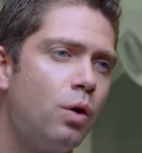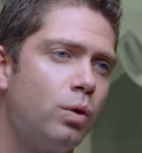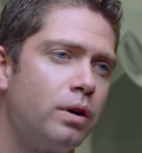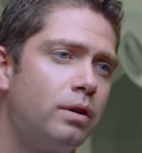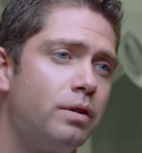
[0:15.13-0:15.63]

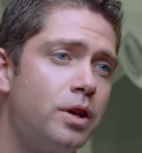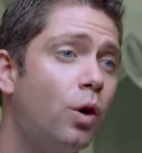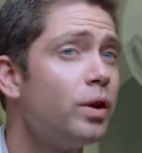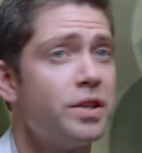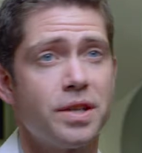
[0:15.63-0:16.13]
we're the
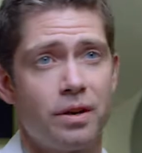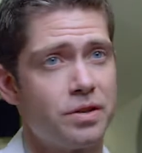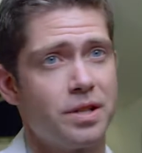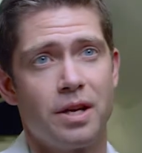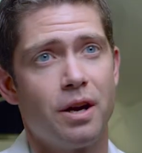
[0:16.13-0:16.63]
only
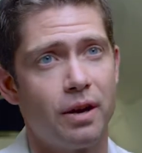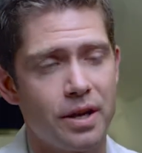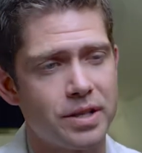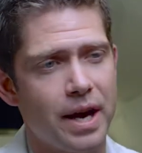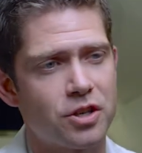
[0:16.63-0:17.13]
centers in the
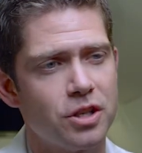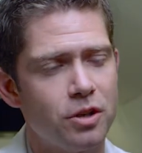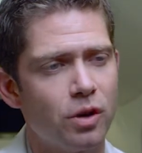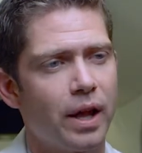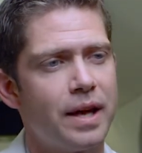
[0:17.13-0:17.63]
area to actually
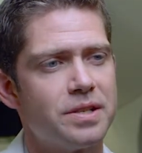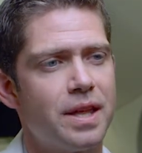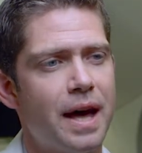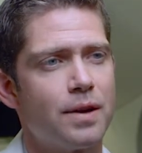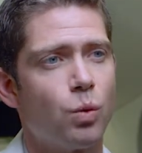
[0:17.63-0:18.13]
utilize
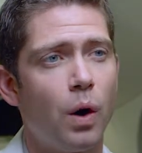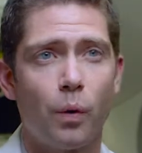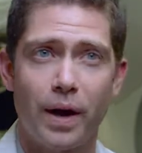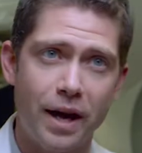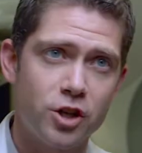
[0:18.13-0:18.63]
that while
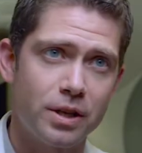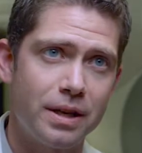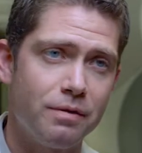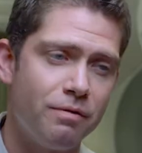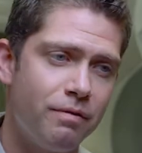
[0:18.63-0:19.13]
we're
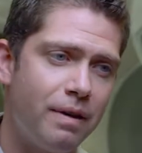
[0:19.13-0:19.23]
actually